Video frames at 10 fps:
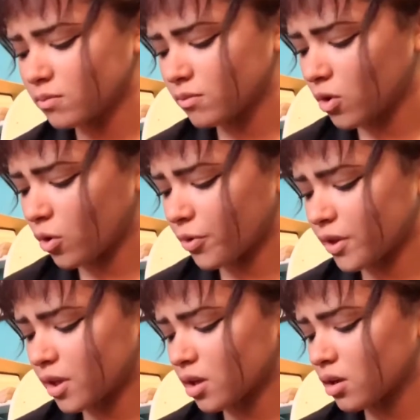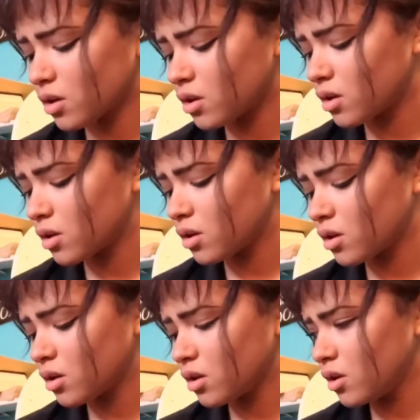whole thing.
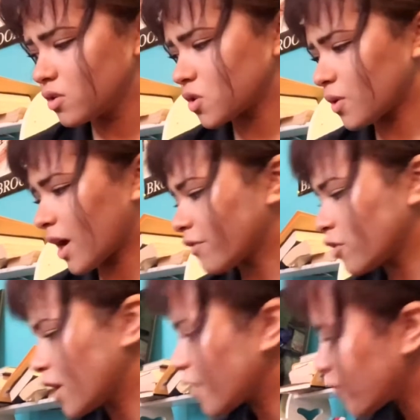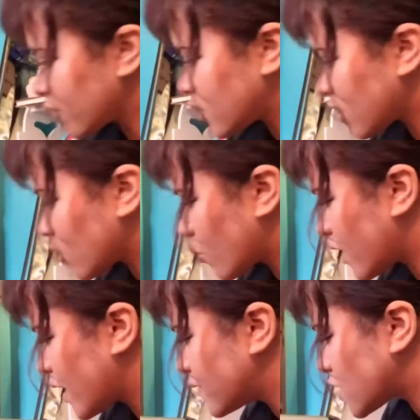So after I've done the
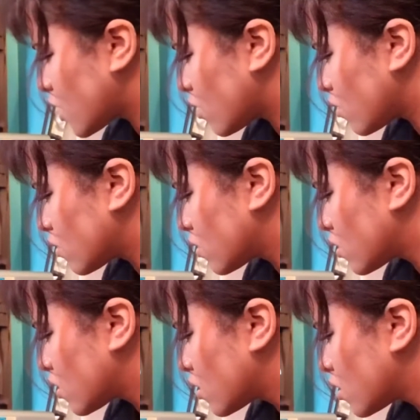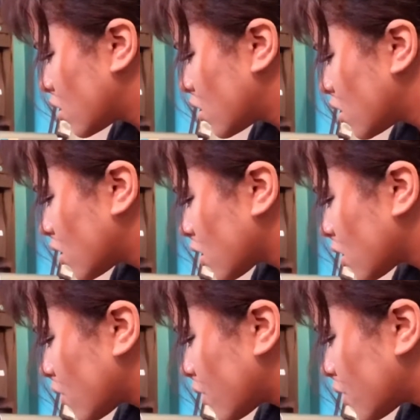waves, I'll
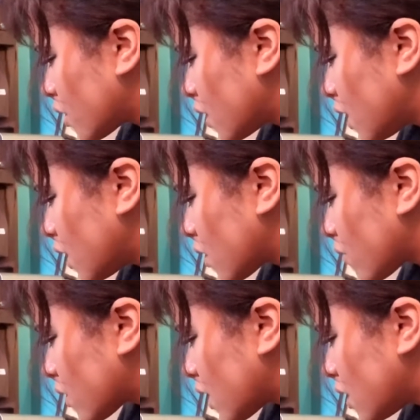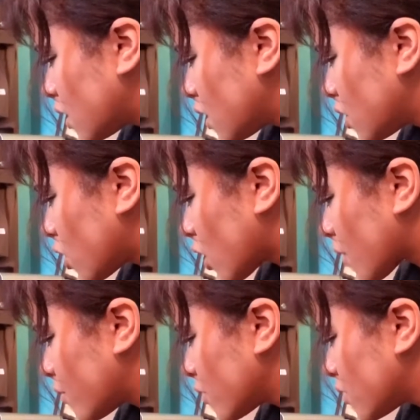go underneath the dark
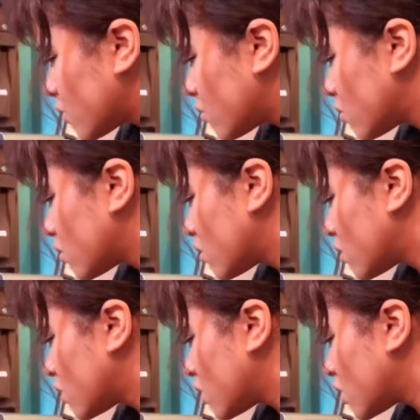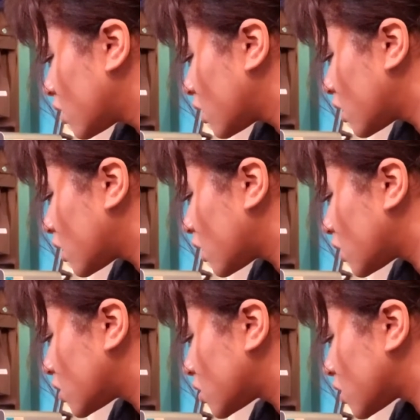blue
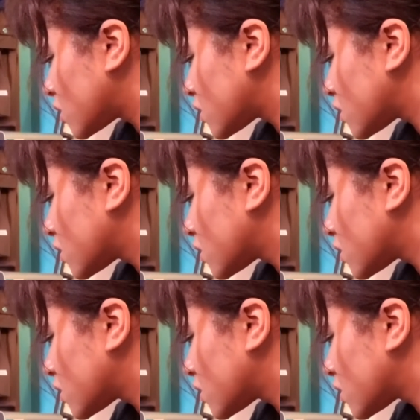and just